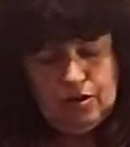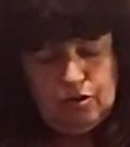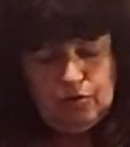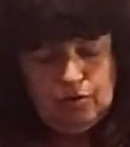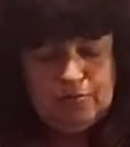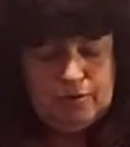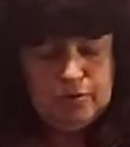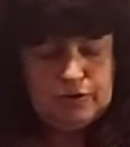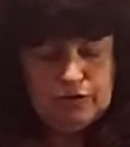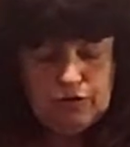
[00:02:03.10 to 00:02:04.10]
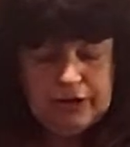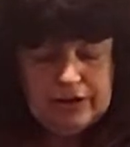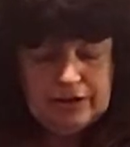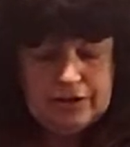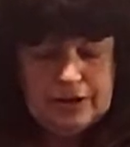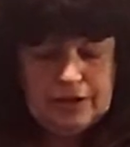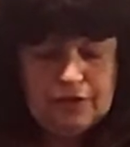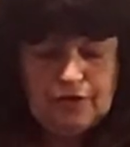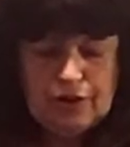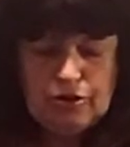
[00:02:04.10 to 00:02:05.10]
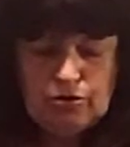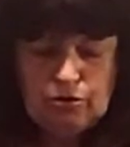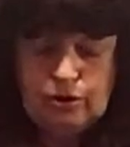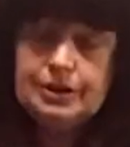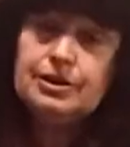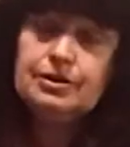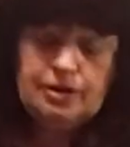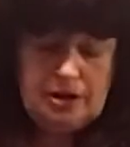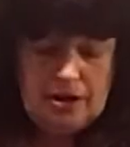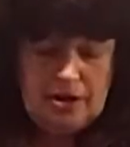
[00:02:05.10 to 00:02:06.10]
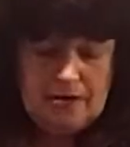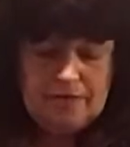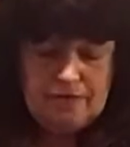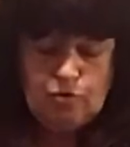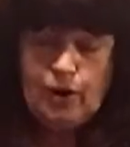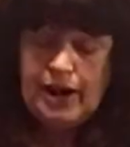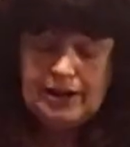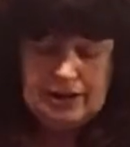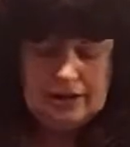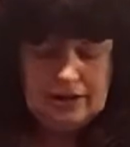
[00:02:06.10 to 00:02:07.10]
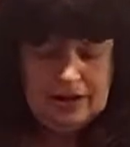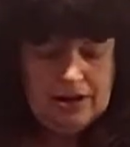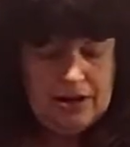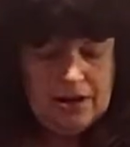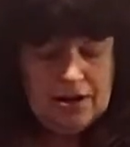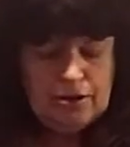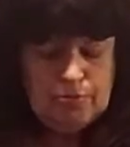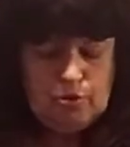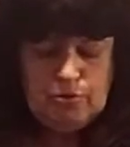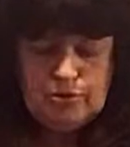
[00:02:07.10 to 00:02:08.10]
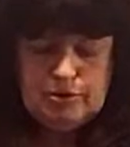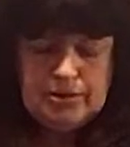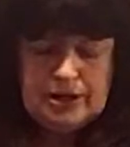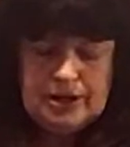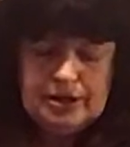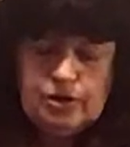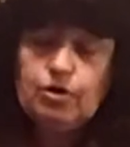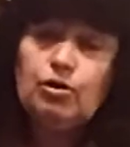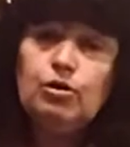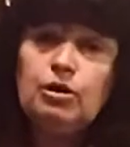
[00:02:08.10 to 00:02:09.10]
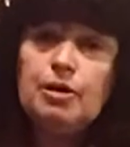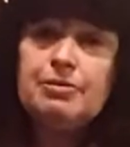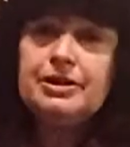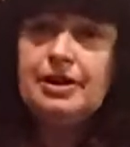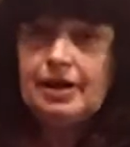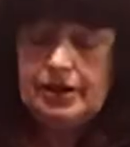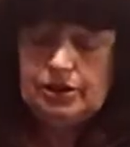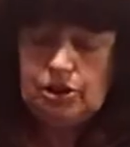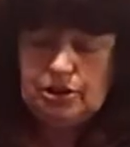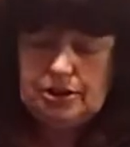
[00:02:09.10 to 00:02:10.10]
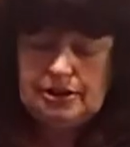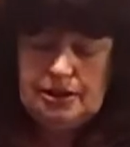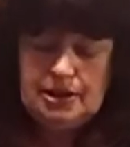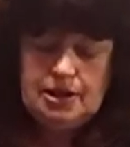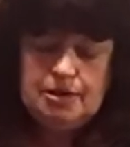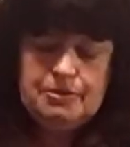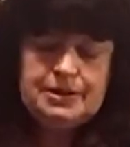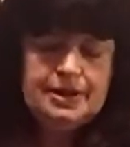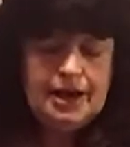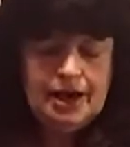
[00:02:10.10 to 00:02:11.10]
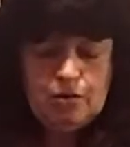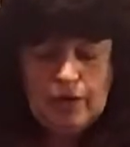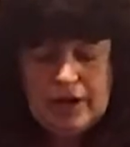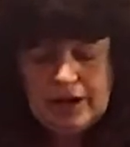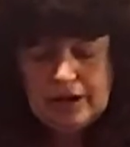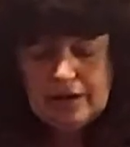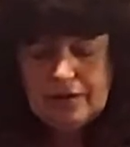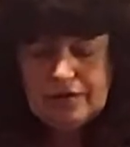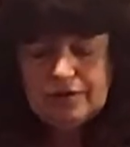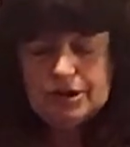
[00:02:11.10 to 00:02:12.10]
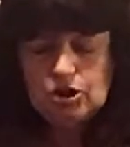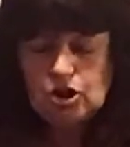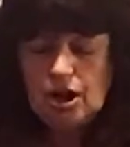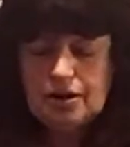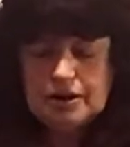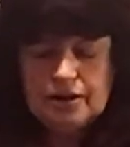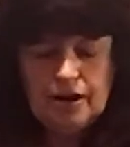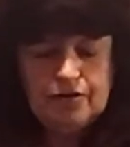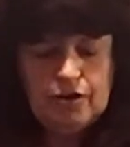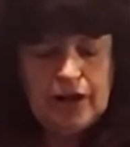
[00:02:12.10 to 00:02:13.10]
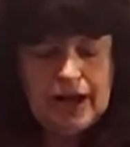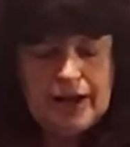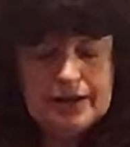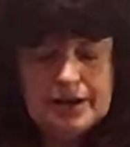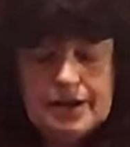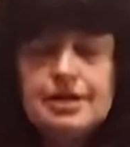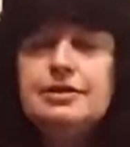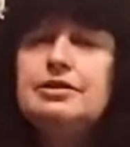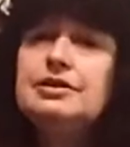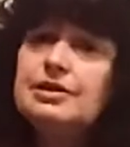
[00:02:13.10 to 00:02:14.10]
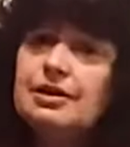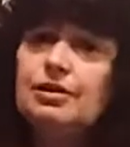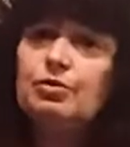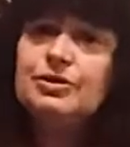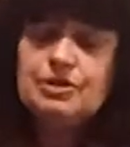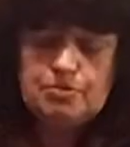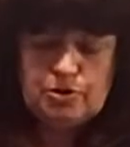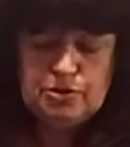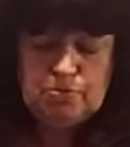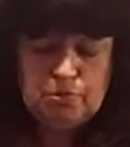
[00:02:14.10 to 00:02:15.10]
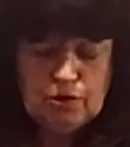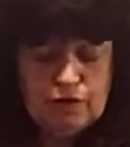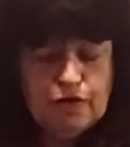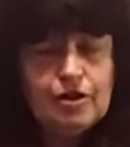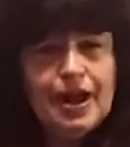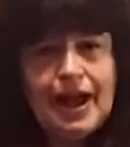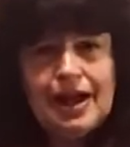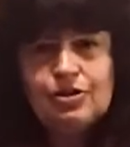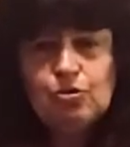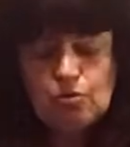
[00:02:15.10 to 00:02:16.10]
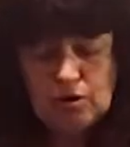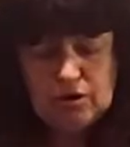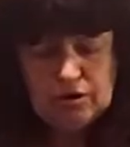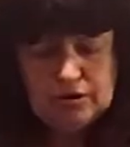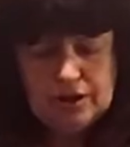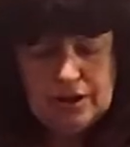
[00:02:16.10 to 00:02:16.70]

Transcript: The ribbon was frayed and the feather looked ragged. The brim was beginning to curl up at the edges. But to Henrietta, the chocolate-covered hat still was the most beautiful hat in the world.